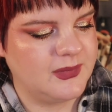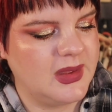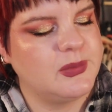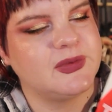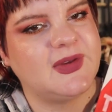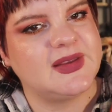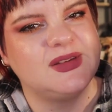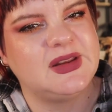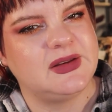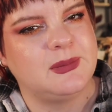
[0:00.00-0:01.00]
I was
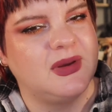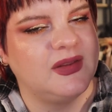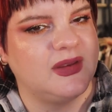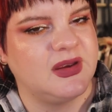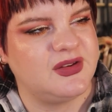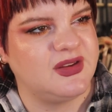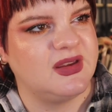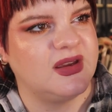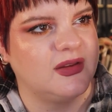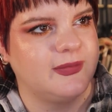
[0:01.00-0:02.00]
fascinated by the idea.